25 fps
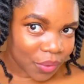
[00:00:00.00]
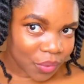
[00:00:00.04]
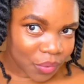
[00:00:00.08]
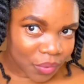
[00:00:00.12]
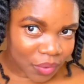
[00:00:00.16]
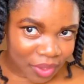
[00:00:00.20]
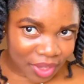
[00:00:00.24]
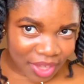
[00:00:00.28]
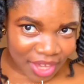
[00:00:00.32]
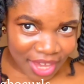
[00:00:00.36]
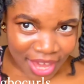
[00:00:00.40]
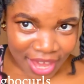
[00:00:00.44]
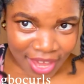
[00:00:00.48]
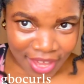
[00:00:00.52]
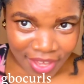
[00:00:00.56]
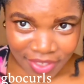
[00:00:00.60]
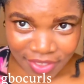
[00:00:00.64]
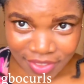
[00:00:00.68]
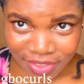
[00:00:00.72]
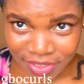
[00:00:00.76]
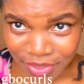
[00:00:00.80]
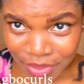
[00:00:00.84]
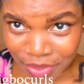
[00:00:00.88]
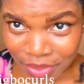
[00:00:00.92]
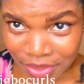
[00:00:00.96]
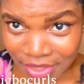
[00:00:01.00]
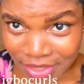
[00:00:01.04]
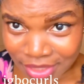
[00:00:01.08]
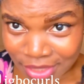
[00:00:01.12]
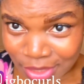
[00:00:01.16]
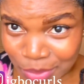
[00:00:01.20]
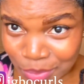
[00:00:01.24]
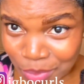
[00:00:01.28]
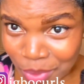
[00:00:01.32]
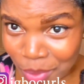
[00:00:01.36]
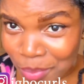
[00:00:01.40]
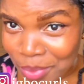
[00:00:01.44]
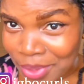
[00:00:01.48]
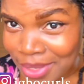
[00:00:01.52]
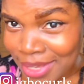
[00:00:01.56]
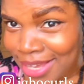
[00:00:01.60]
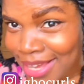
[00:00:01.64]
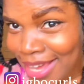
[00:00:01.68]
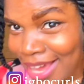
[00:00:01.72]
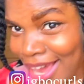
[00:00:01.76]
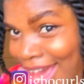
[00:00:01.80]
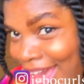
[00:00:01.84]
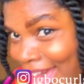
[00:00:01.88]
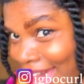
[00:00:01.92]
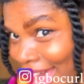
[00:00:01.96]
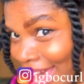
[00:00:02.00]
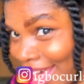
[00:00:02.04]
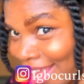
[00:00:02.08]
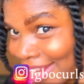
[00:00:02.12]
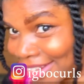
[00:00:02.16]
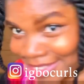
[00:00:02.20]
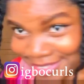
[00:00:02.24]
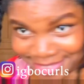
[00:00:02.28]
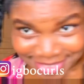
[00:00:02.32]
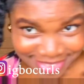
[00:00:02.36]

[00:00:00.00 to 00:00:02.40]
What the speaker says: Okay, so this is what we got.